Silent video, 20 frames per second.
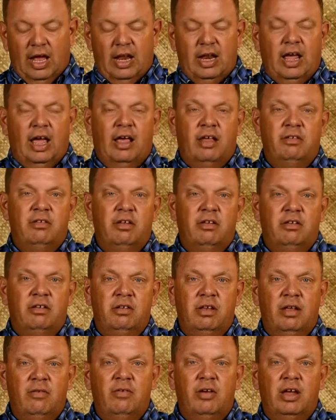has a
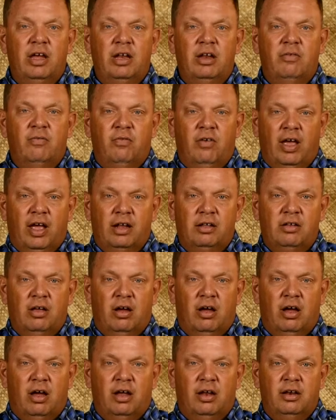significant effect
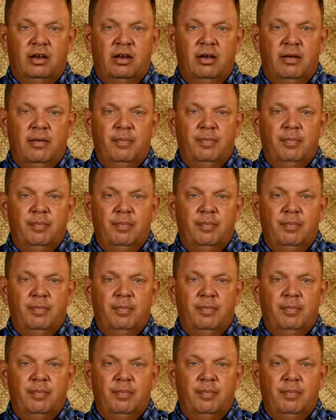on